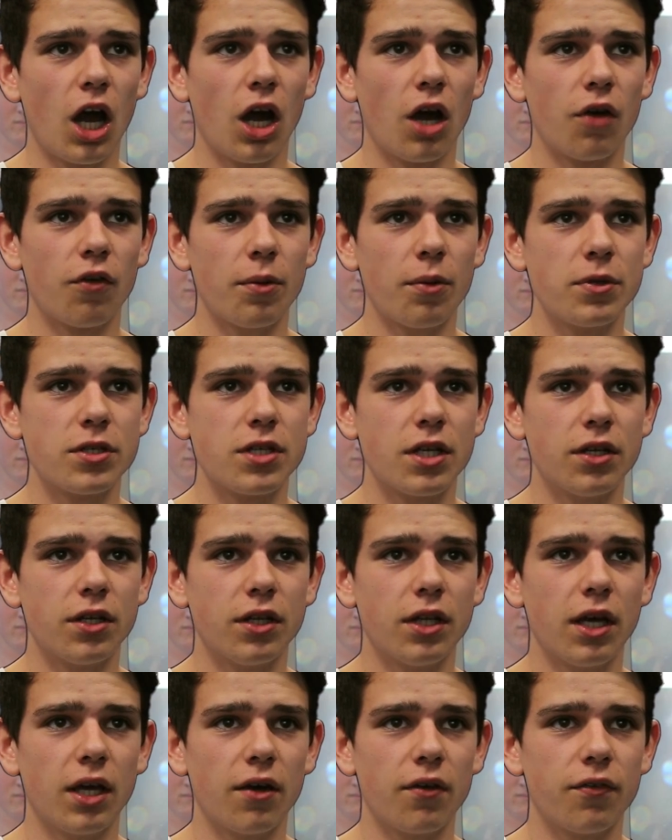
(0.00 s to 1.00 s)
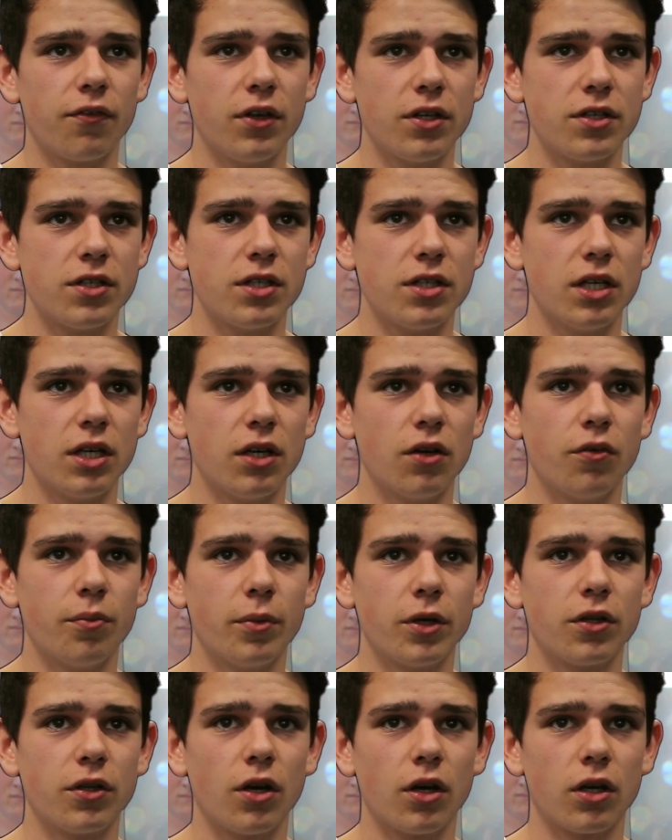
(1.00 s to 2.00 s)
I represented the ethnicity of
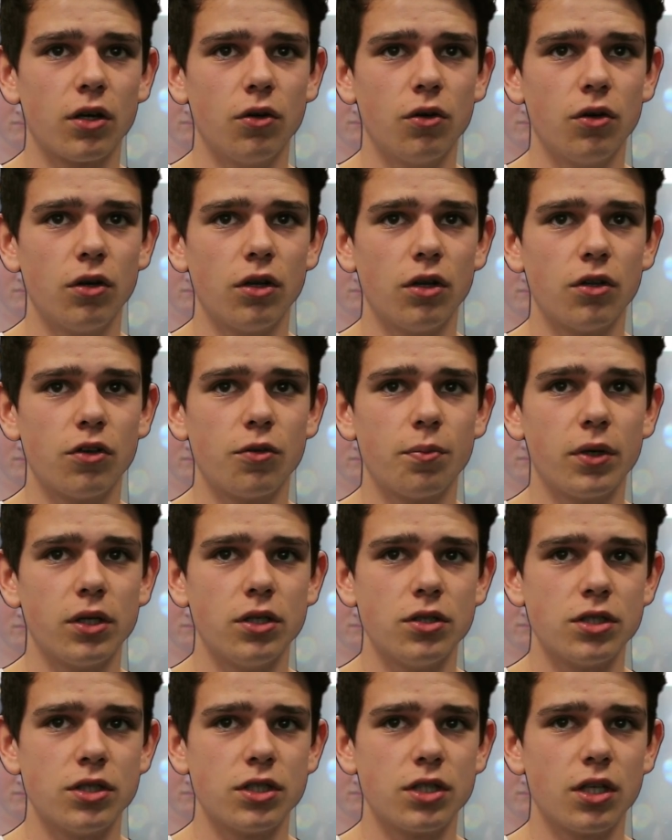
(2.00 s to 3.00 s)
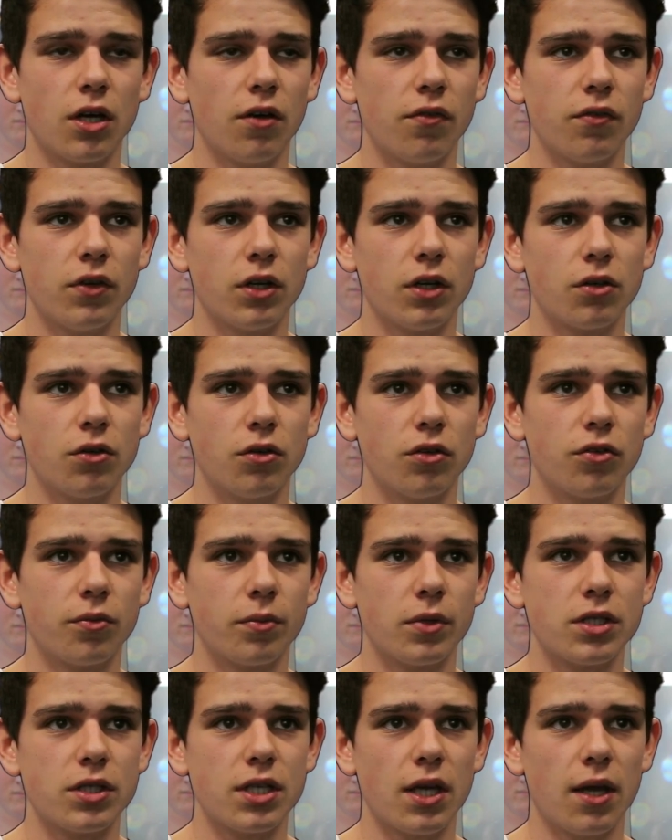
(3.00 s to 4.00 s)
my target audience by using style vehicles
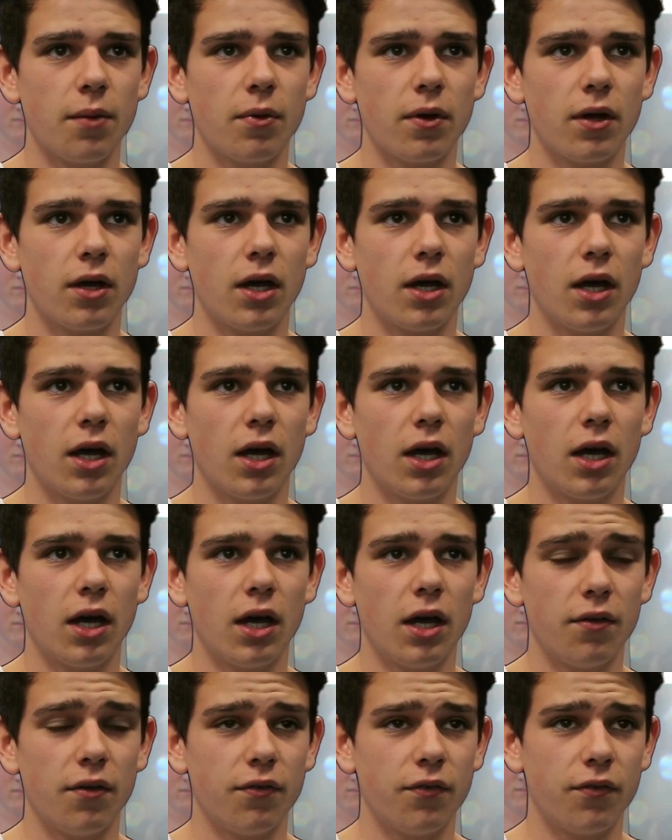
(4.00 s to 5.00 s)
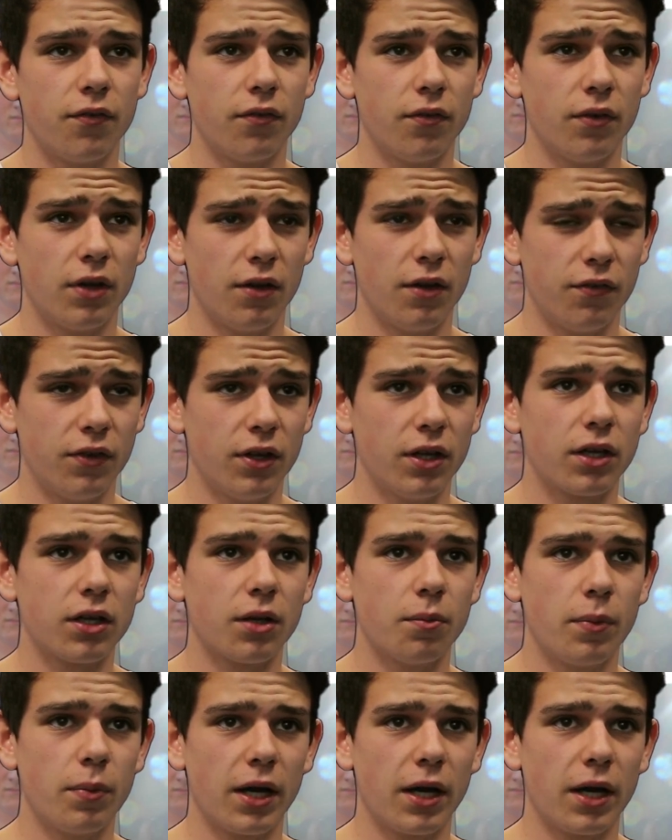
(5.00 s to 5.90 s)
from the same ethnic